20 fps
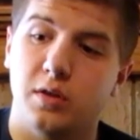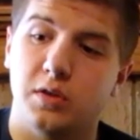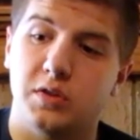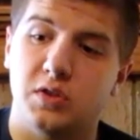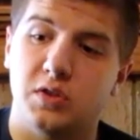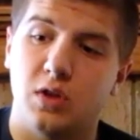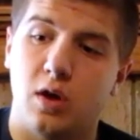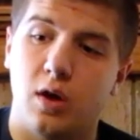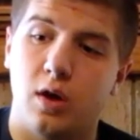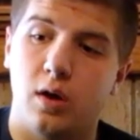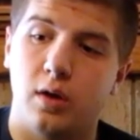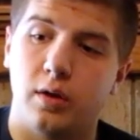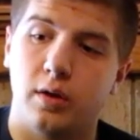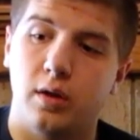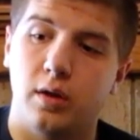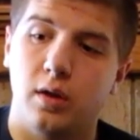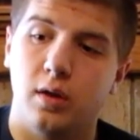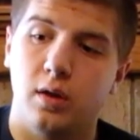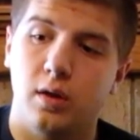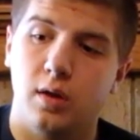the song,
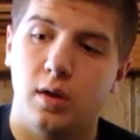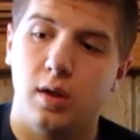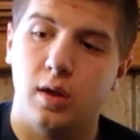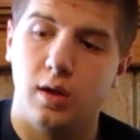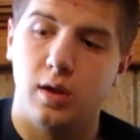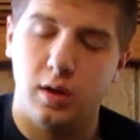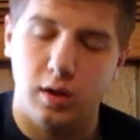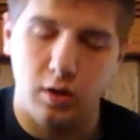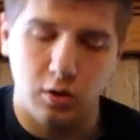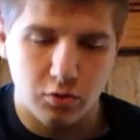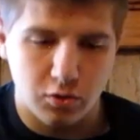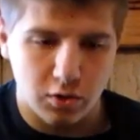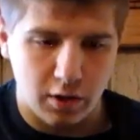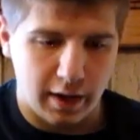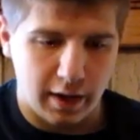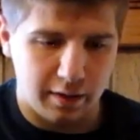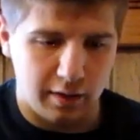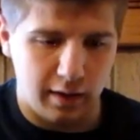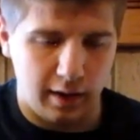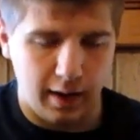
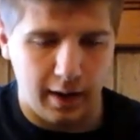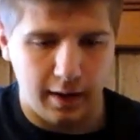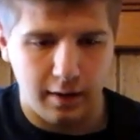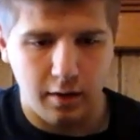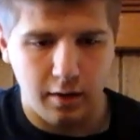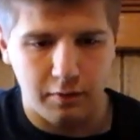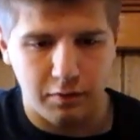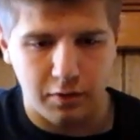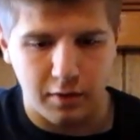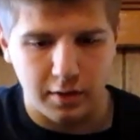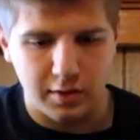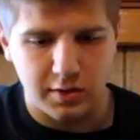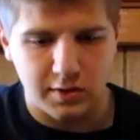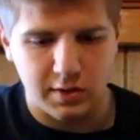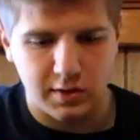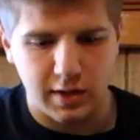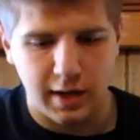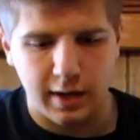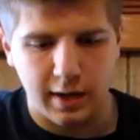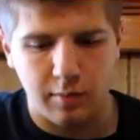at the end of the
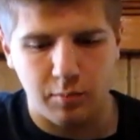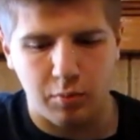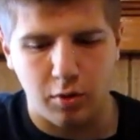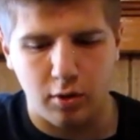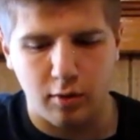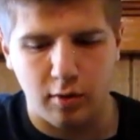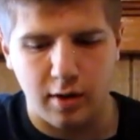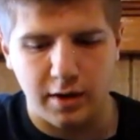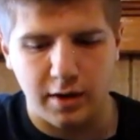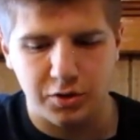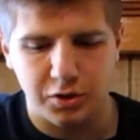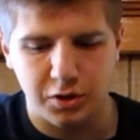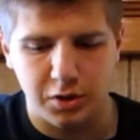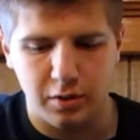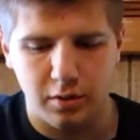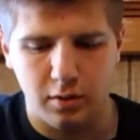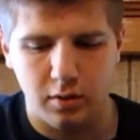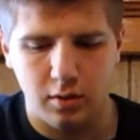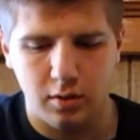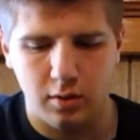second
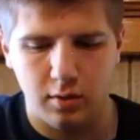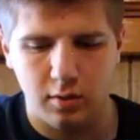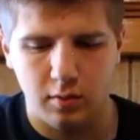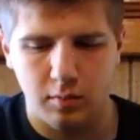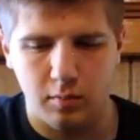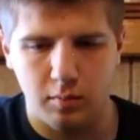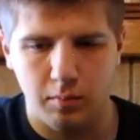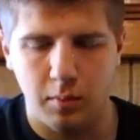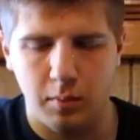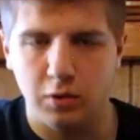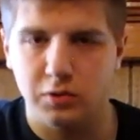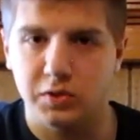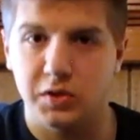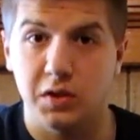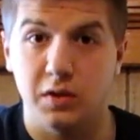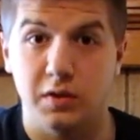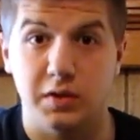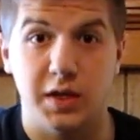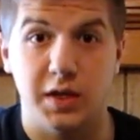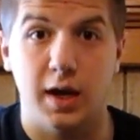progression, most
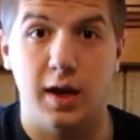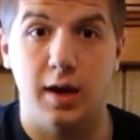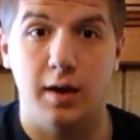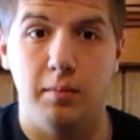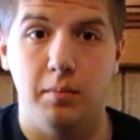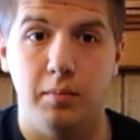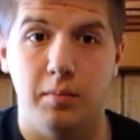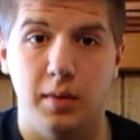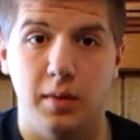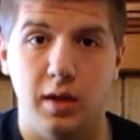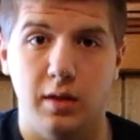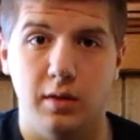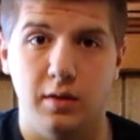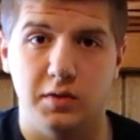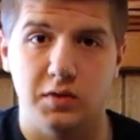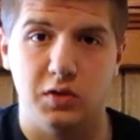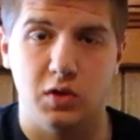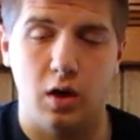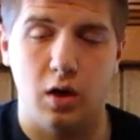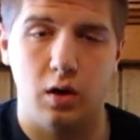of the time in the
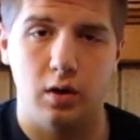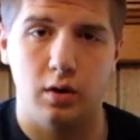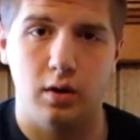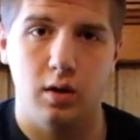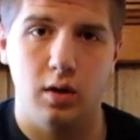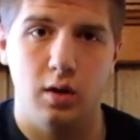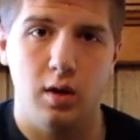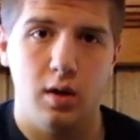song,